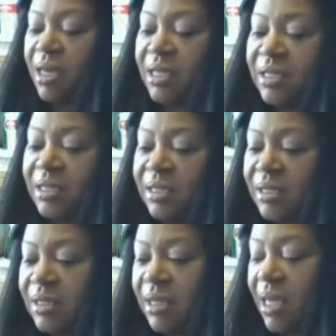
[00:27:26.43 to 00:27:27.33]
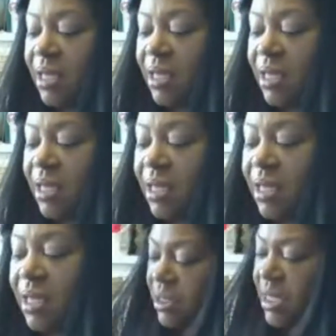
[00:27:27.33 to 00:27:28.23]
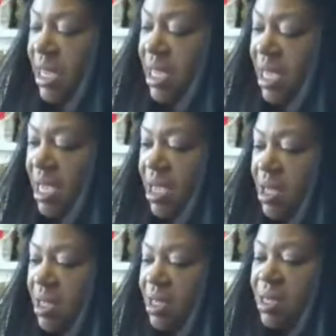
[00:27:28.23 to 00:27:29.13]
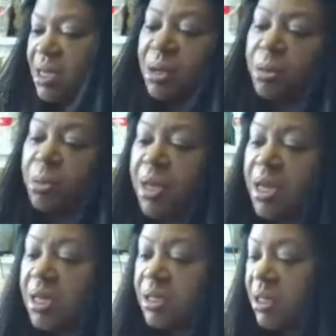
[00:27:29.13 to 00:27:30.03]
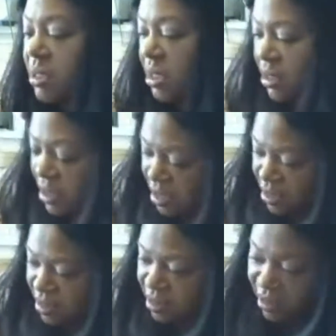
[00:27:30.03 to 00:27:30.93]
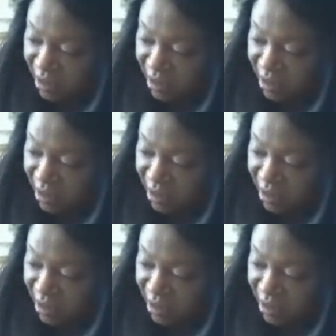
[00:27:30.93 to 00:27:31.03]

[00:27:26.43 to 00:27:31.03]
It's a little sticky because it's a